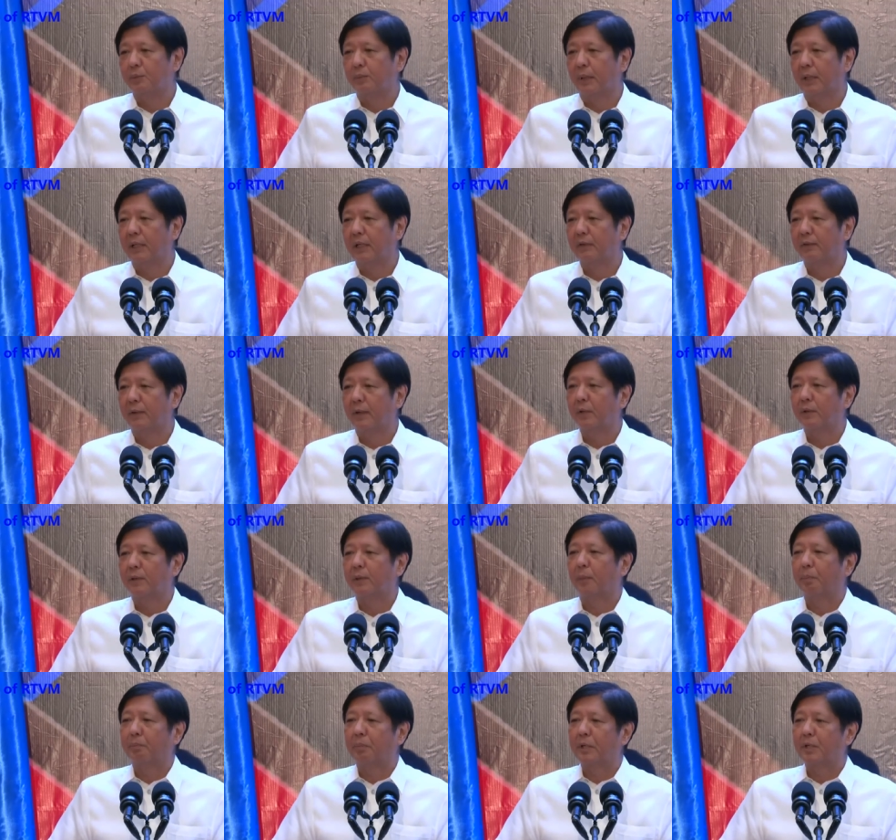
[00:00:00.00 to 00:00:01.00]
may live out
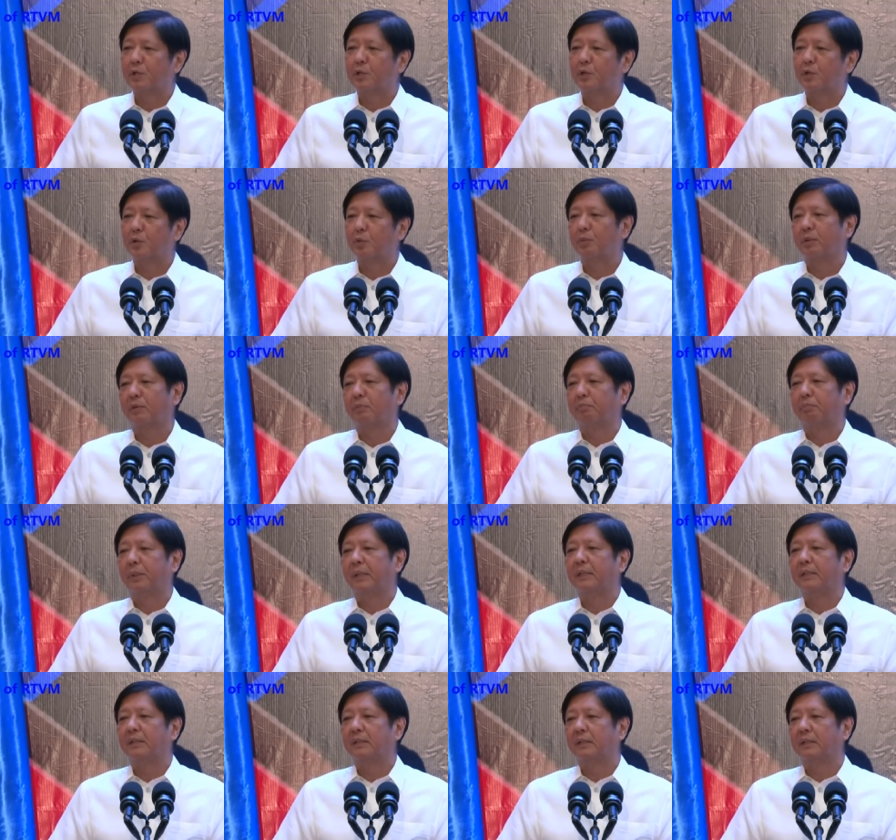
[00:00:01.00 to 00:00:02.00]
the picture we have
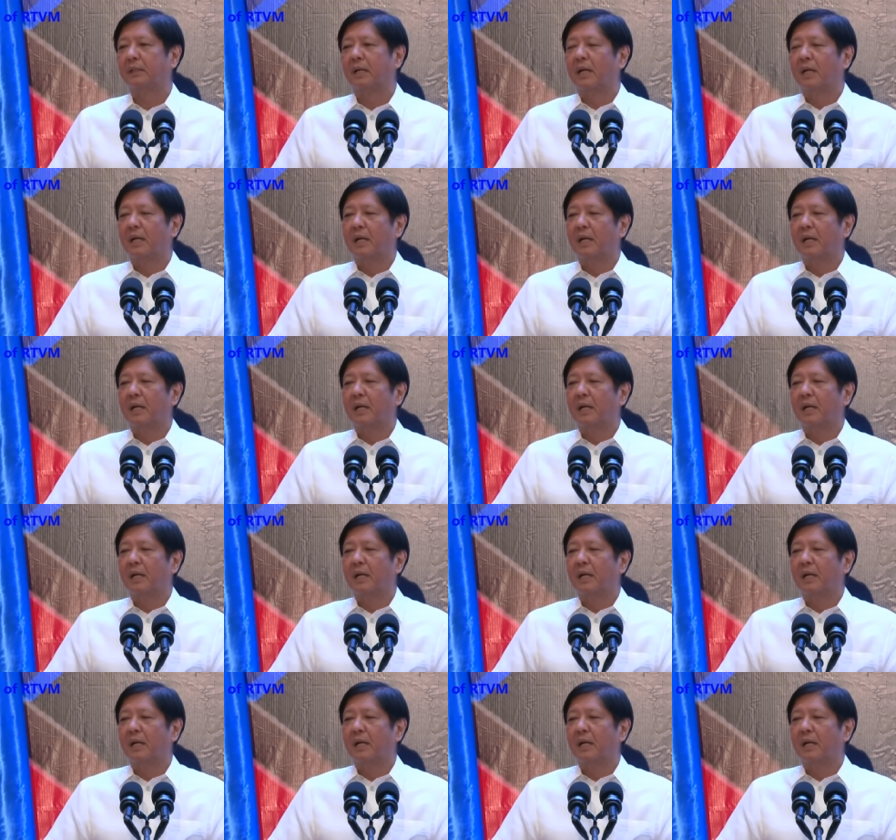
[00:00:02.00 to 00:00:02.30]
painted